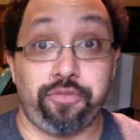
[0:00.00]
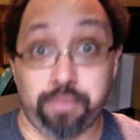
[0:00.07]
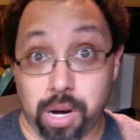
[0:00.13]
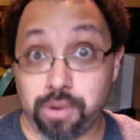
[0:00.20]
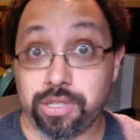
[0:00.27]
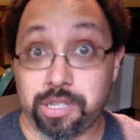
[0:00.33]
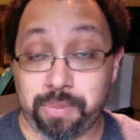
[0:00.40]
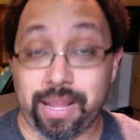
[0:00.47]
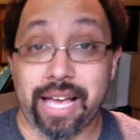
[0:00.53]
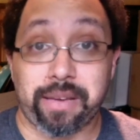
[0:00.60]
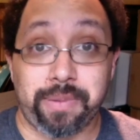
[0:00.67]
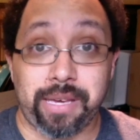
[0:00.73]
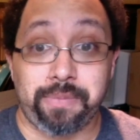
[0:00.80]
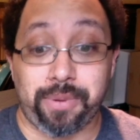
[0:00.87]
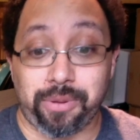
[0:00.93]
most black
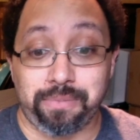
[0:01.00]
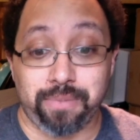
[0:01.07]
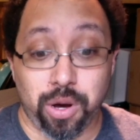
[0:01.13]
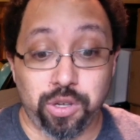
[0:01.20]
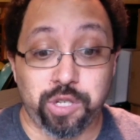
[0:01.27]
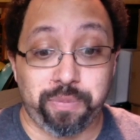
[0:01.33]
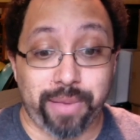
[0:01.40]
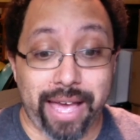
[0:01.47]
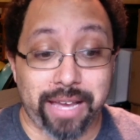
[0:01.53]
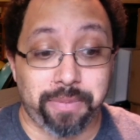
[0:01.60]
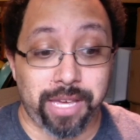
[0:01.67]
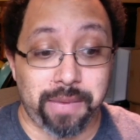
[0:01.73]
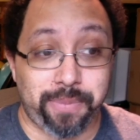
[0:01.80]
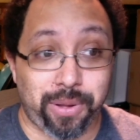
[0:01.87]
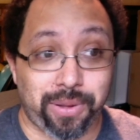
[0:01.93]
people. Most black
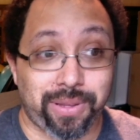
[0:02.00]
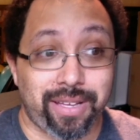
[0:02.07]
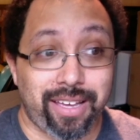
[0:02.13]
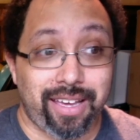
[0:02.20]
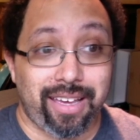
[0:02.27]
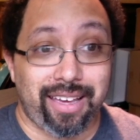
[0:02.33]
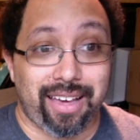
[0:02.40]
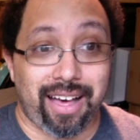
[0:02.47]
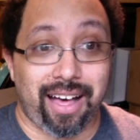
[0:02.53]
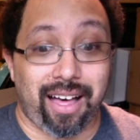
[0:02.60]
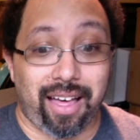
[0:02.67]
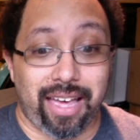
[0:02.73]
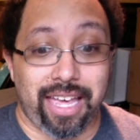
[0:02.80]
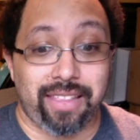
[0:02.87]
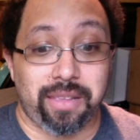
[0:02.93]
people
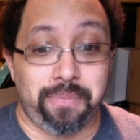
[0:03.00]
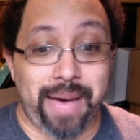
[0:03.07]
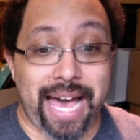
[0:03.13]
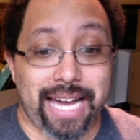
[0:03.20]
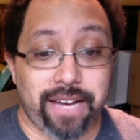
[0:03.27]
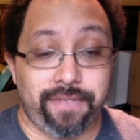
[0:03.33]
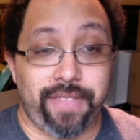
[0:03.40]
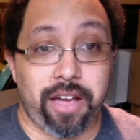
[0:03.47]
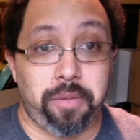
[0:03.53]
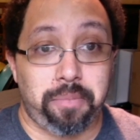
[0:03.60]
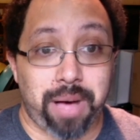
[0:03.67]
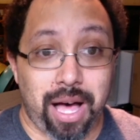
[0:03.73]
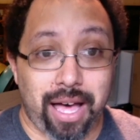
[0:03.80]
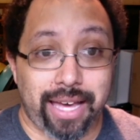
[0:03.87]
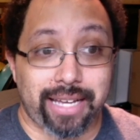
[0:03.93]
in the back of their
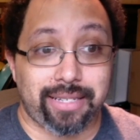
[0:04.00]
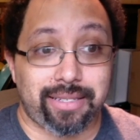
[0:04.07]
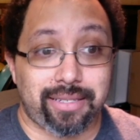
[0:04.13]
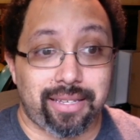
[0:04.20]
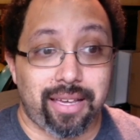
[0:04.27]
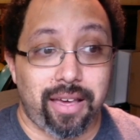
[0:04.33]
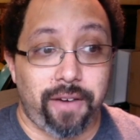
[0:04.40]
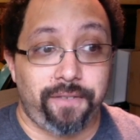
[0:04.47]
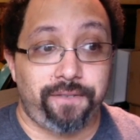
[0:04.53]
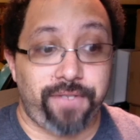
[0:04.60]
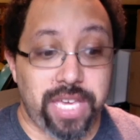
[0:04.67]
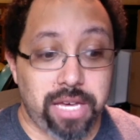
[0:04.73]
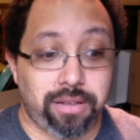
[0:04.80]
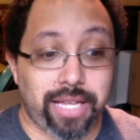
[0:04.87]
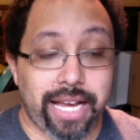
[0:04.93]
minds
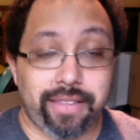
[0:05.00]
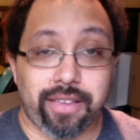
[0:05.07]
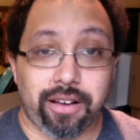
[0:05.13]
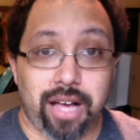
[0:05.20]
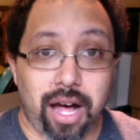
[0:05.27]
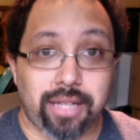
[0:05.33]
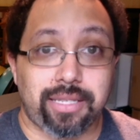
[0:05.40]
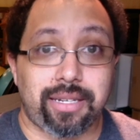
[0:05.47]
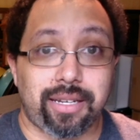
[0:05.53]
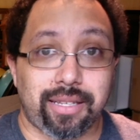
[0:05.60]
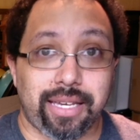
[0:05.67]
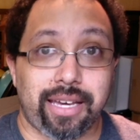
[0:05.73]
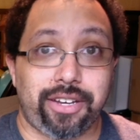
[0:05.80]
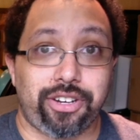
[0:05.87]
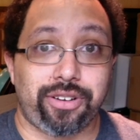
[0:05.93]
feel like they're
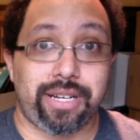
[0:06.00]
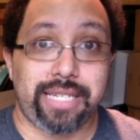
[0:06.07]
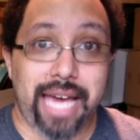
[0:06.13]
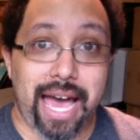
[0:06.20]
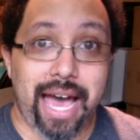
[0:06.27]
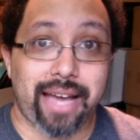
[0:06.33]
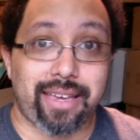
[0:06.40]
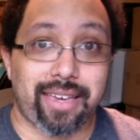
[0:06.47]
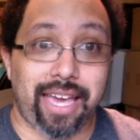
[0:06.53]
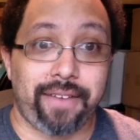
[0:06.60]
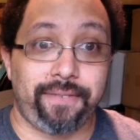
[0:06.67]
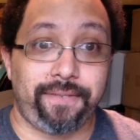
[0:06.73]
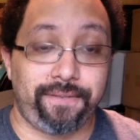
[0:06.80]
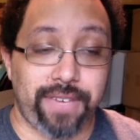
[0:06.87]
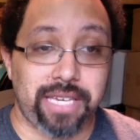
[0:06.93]
constantly under attack
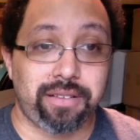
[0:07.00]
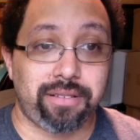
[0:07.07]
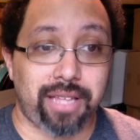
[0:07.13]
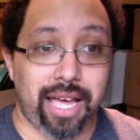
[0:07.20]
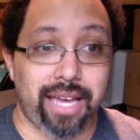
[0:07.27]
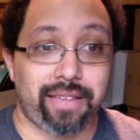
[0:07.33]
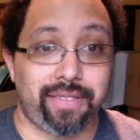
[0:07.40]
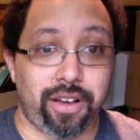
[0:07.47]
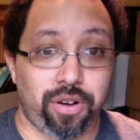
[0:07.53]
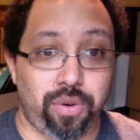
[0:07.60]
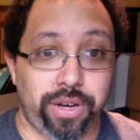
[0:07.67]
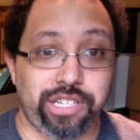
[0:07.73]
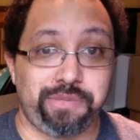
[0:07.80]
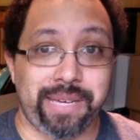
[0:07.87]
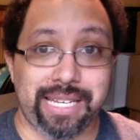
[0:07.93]
and feel like they're
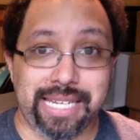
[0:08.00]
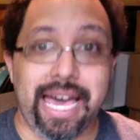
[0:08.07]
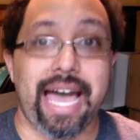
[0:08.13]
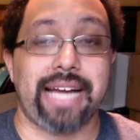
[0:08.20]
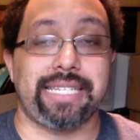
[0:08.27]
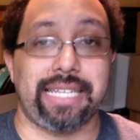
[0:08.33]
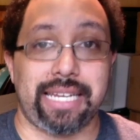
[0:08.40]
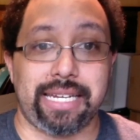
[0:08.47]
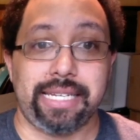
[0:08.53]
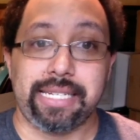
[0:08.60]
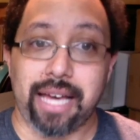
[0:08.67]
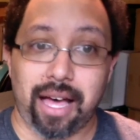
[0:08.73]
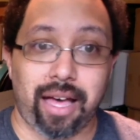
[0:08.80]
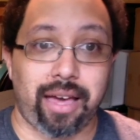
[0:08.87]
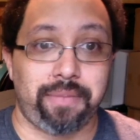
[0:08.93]
going to be attacked at any
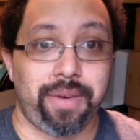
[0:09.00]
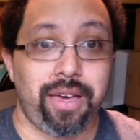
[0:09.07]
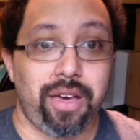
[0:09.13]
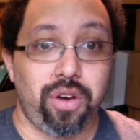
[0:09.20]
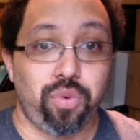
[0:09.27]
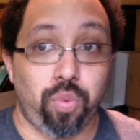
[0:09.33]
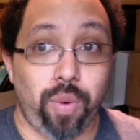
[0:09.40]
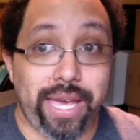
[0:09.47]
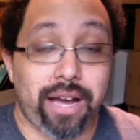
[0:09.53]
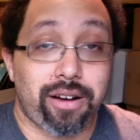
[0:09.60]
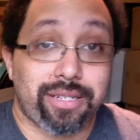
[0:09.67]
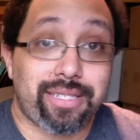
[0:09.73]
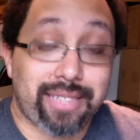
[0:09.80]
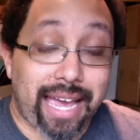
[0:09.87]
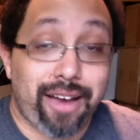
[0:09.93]
time. We are
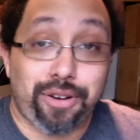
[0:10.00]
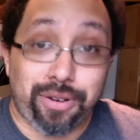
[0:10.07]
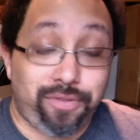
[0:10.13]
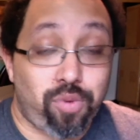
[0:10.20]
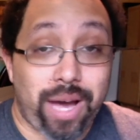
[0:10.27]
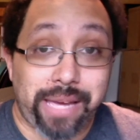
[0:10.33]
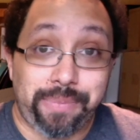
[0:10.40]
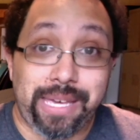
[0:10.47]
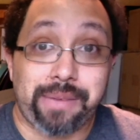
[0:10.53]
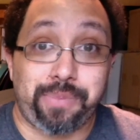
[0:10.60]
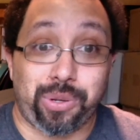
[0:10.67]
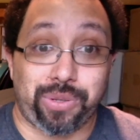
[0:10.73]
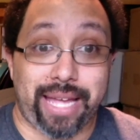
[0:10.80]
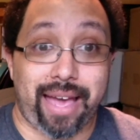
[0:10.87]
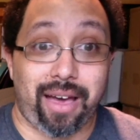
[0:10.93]
scared of white
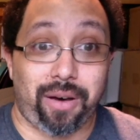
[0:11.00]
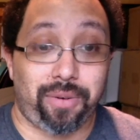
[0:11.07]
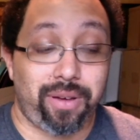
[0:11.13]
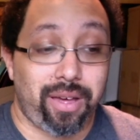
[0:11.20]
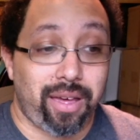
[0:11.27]
people now.